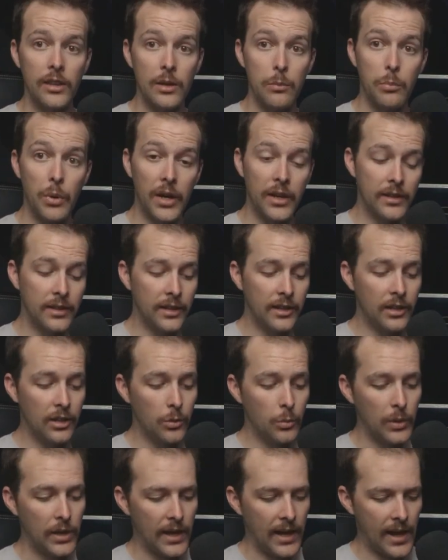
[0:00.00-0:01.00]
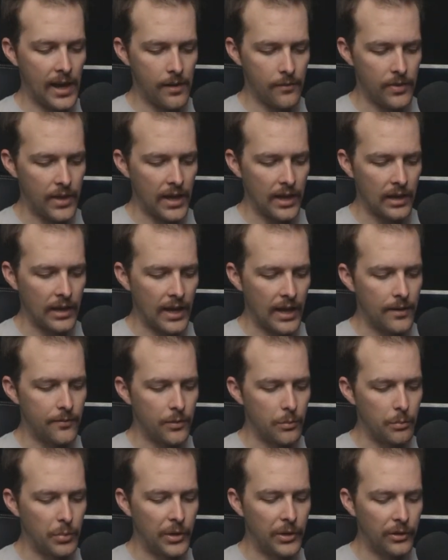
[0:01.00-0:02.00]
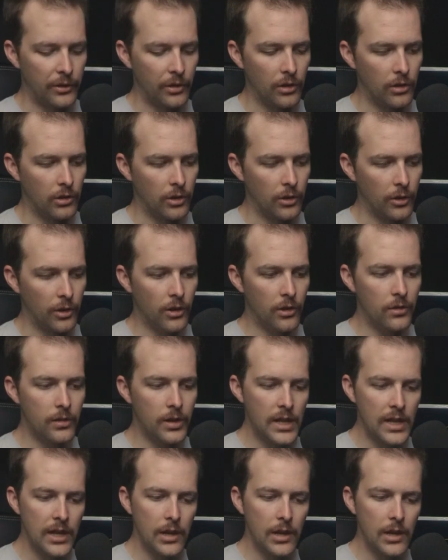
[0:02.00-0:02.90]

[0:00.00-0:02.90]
the button here, we have that kind of Imperial logo,